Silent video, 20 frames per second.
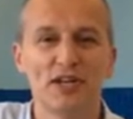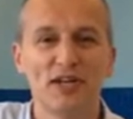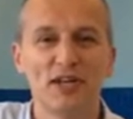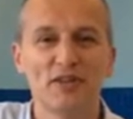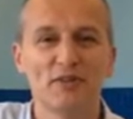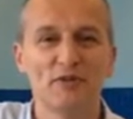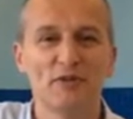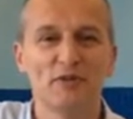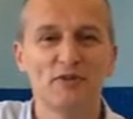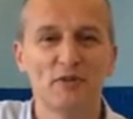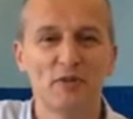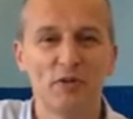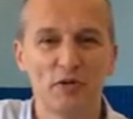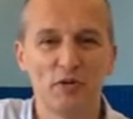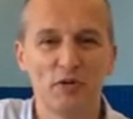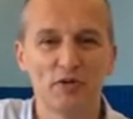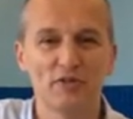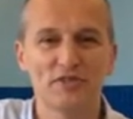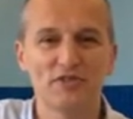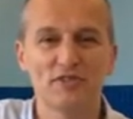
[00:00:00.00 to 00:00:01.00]
another, of
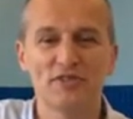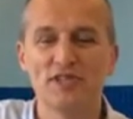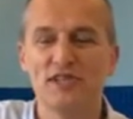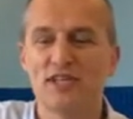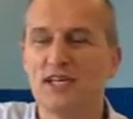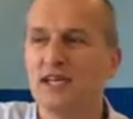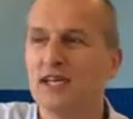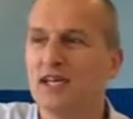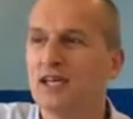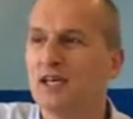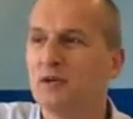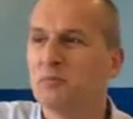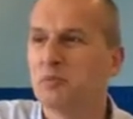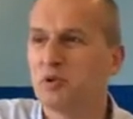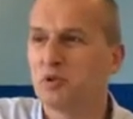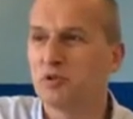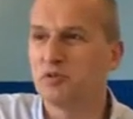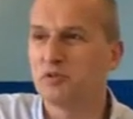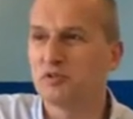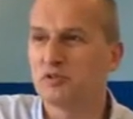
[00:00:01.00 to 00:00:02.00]
course,
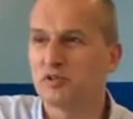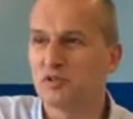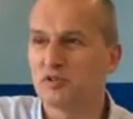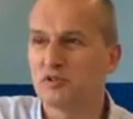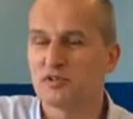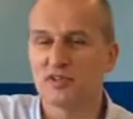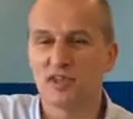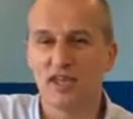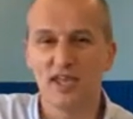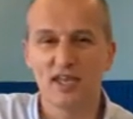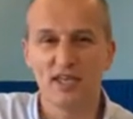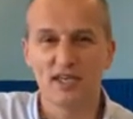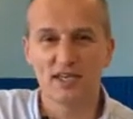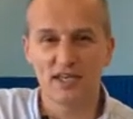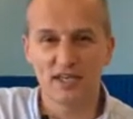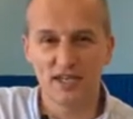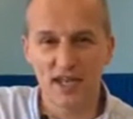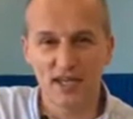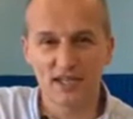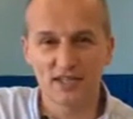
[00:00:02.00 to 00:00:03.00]
but also staying
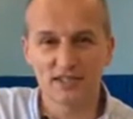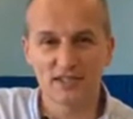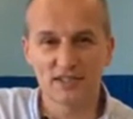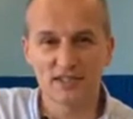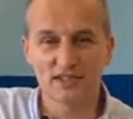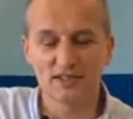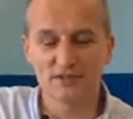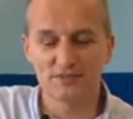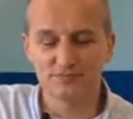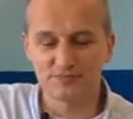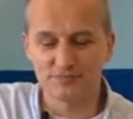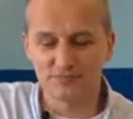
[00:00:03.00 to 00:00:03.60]
connected.